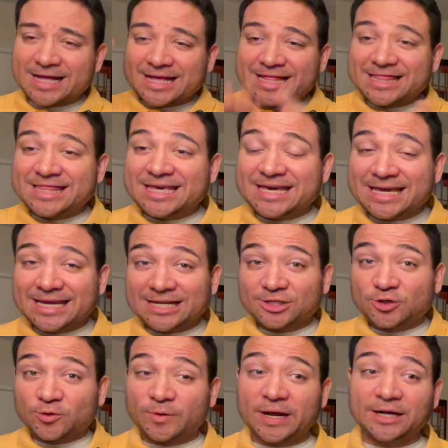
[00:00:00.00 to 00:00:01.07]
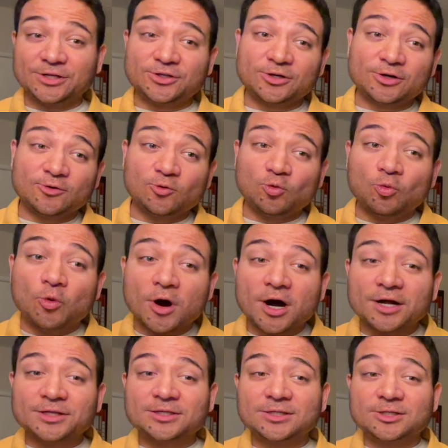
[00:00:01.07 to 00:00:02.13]
the director
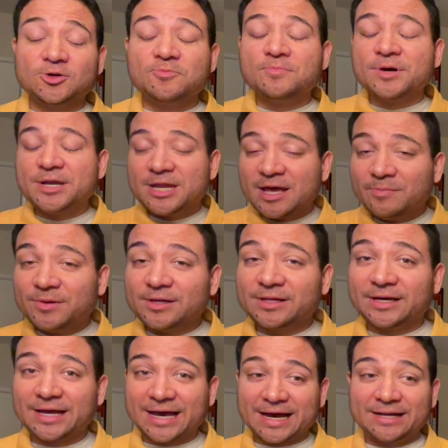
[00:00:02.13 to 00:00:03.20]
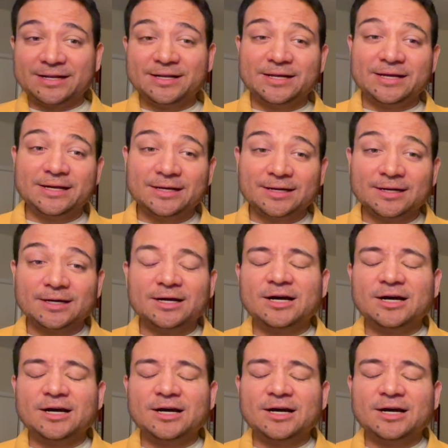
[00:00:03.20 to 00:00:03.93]
wants to manipulate editing